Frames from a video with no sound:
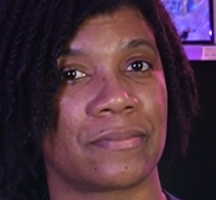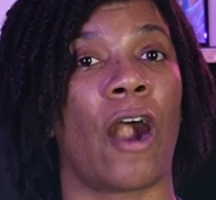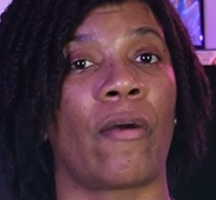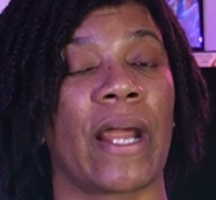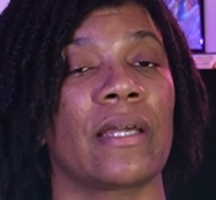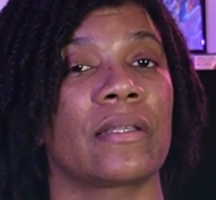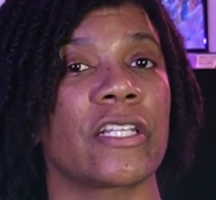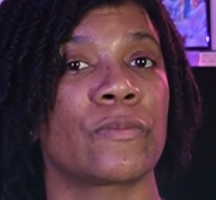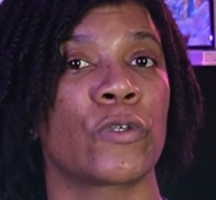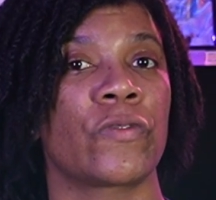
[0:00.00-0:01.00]
Alright,
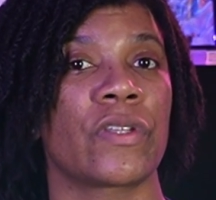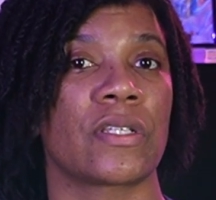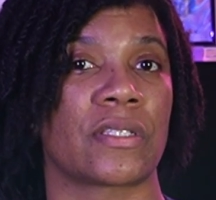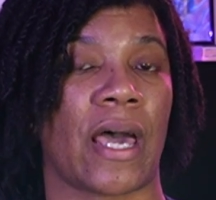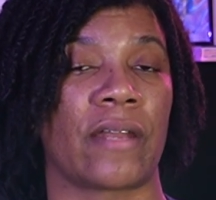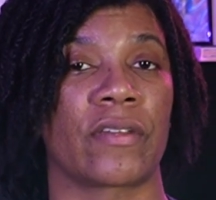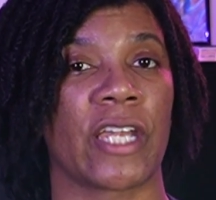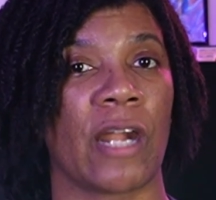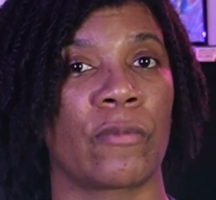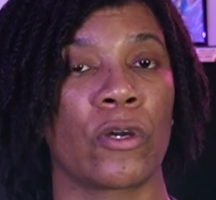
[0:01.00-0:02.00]
let's move to the side of the
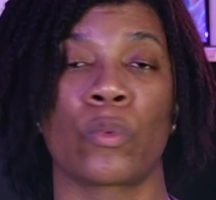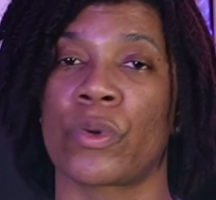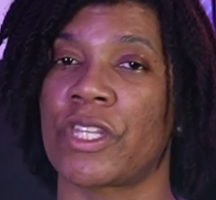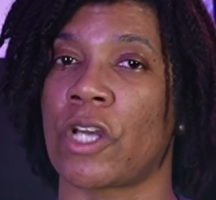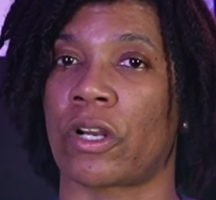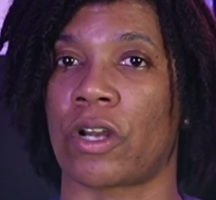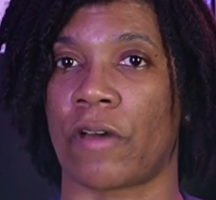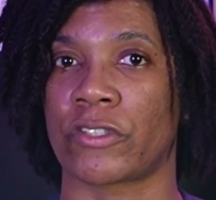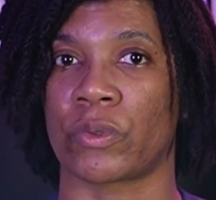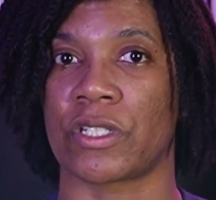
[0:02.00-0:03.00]
camera with the on and
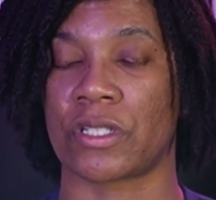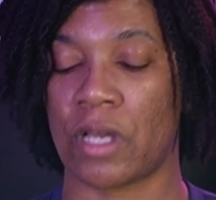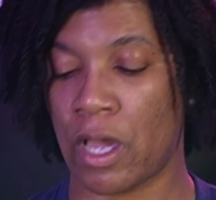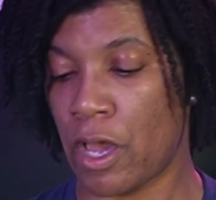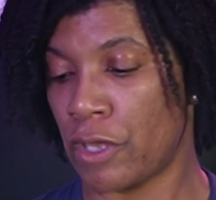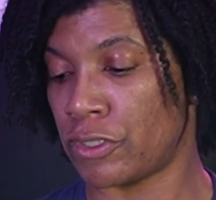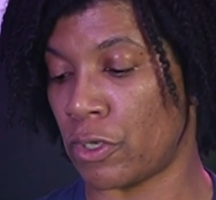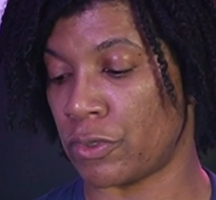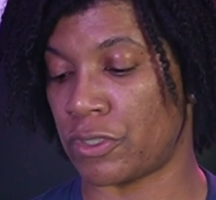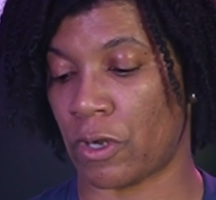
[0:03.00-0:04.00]
off switch.
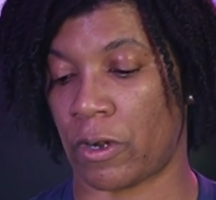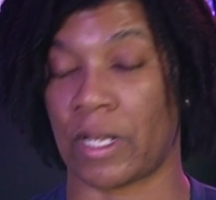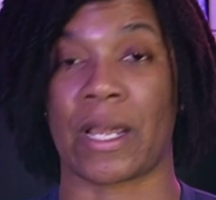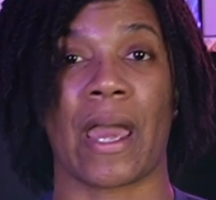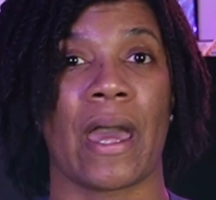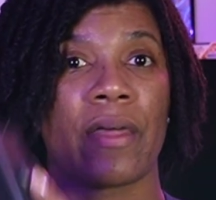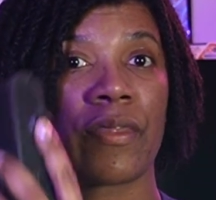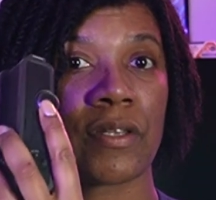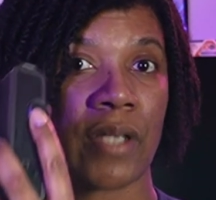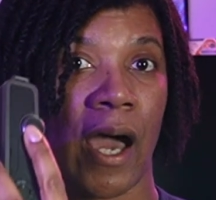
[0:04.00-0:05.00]
So starting at
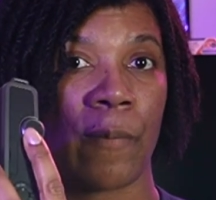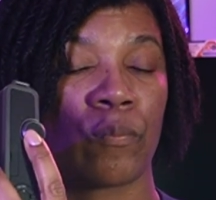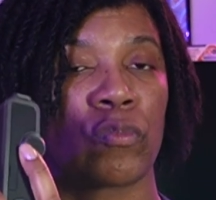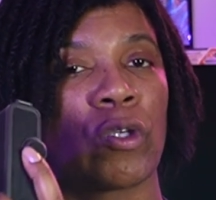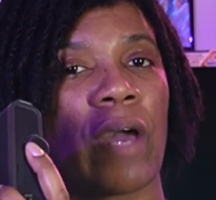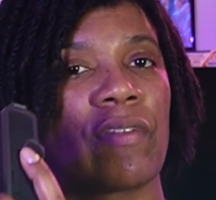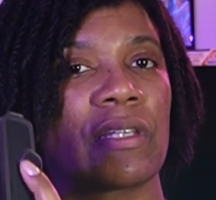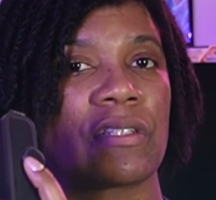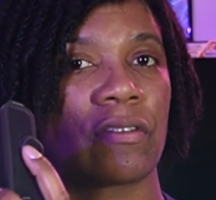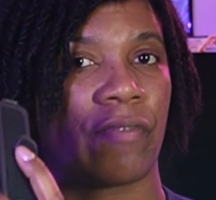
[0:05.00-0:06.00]
the top, you have the
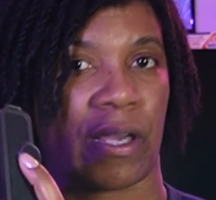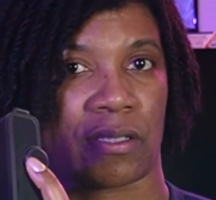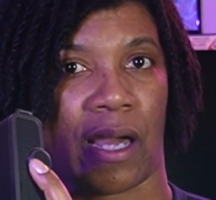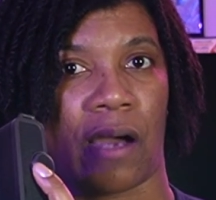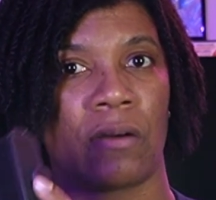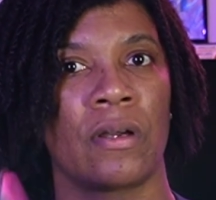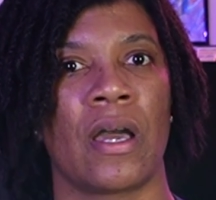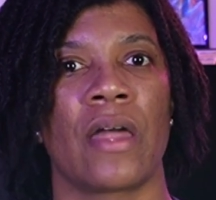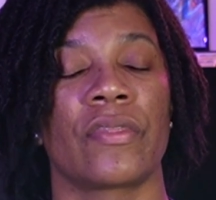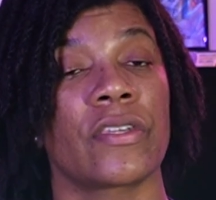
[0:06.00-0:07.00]
lens effects dial.
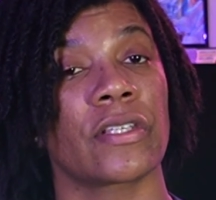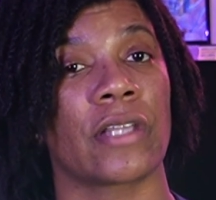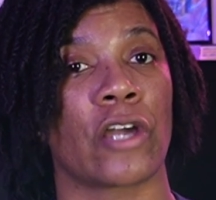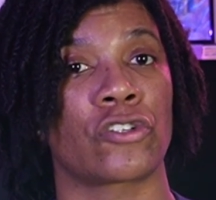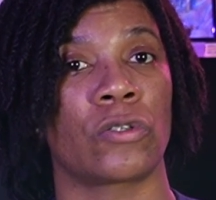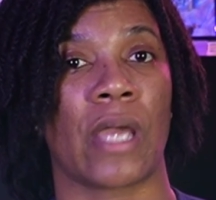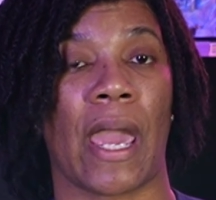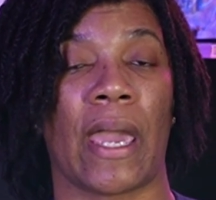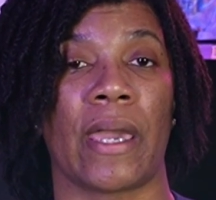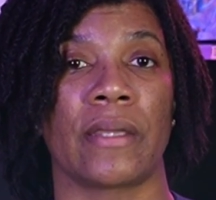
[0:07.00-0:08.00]
This allows you to
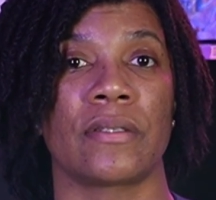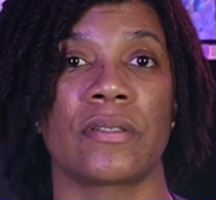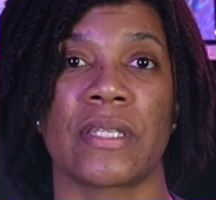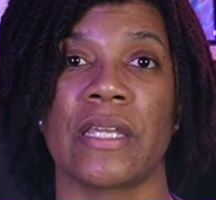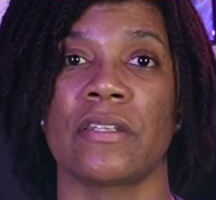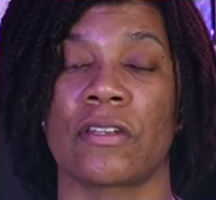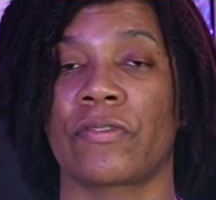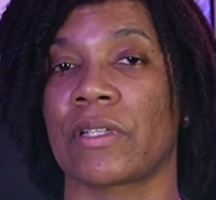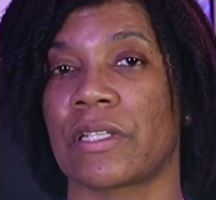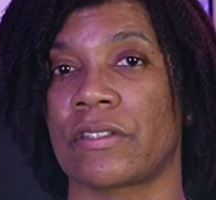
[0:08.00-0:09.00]
add 10
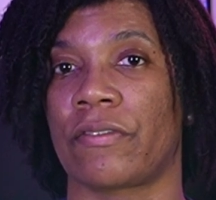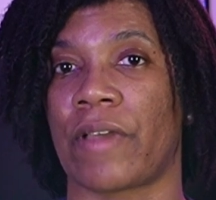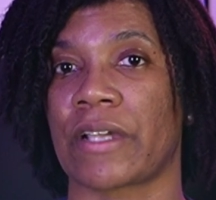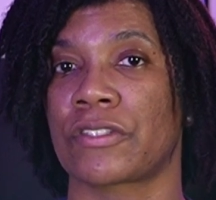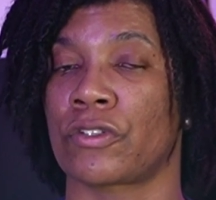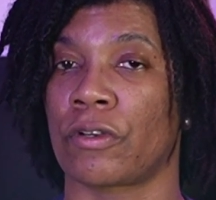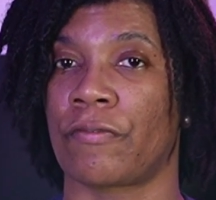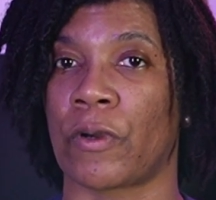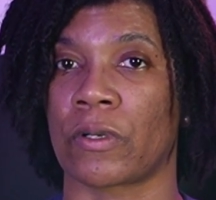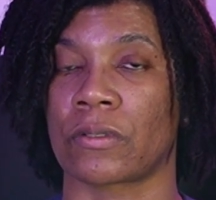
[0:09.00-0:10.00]
different lens effects to your
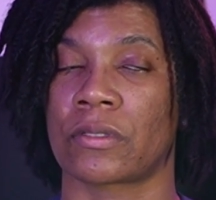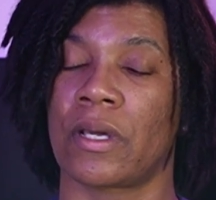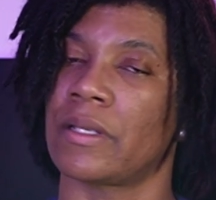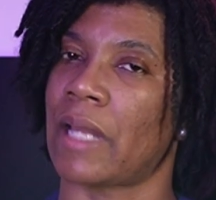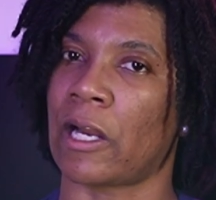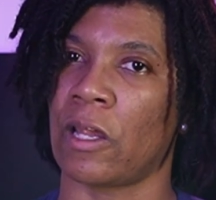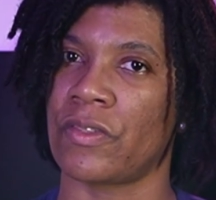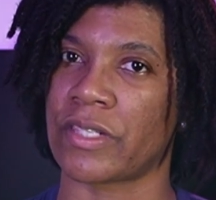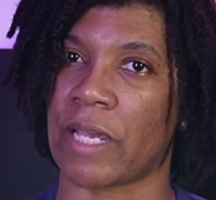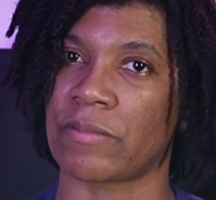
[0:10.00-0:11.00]
photos. Not all at
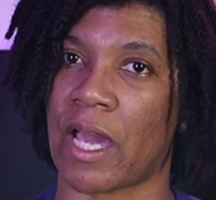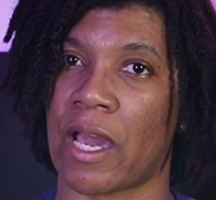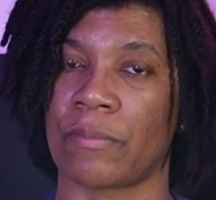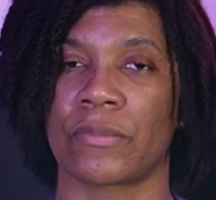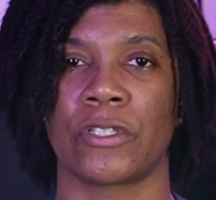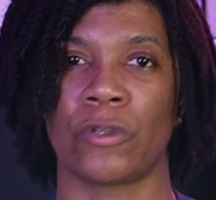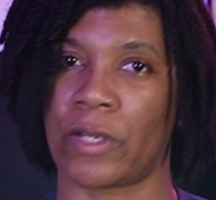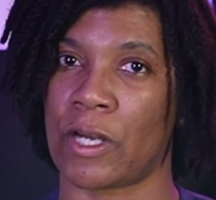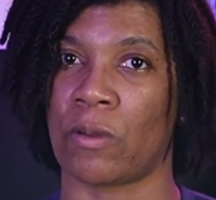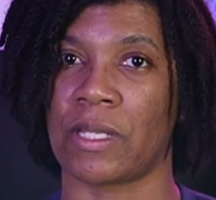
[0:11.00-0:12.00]
the same time, you
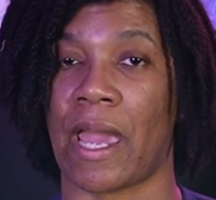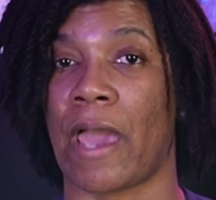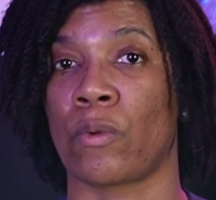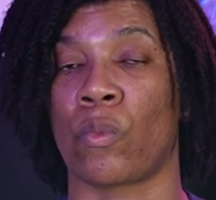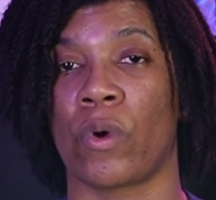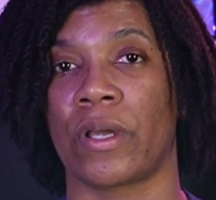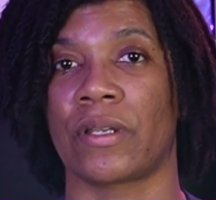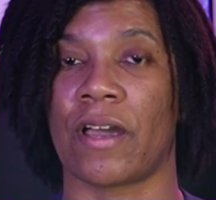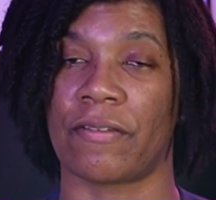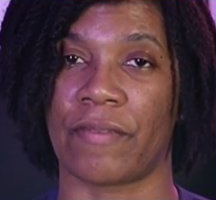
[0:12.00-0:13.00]
can only add one
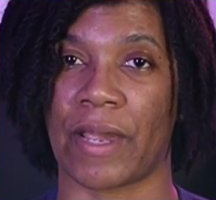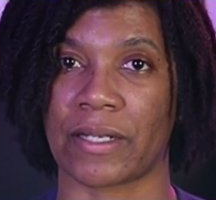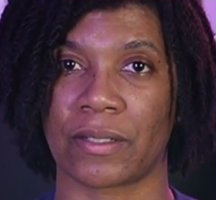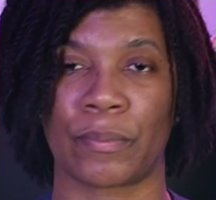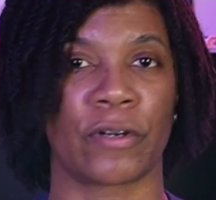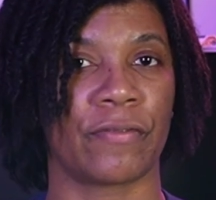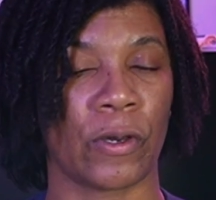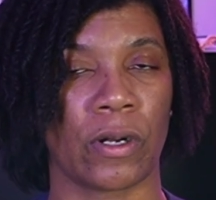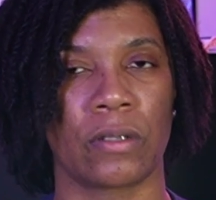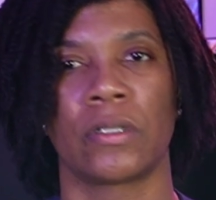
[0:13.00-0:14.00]
effect per
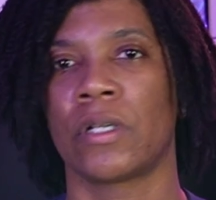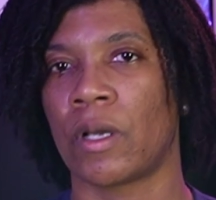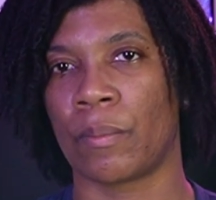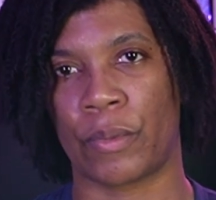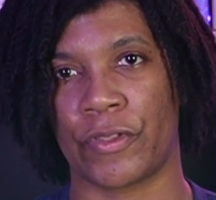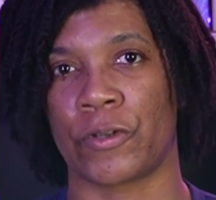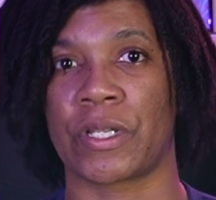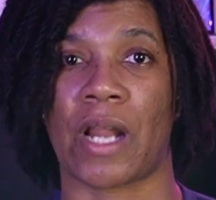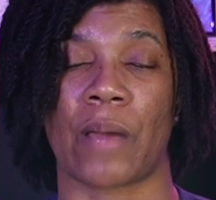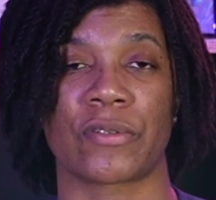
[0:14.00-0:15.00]
photo, but there are
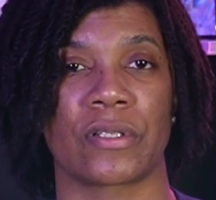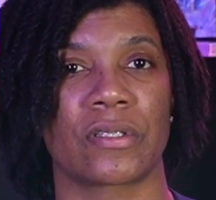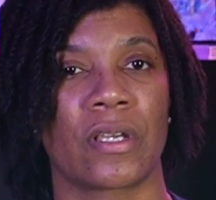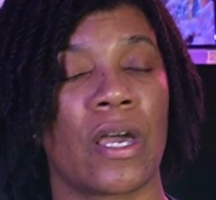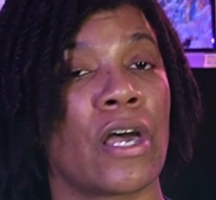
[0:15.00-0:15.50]
10 options.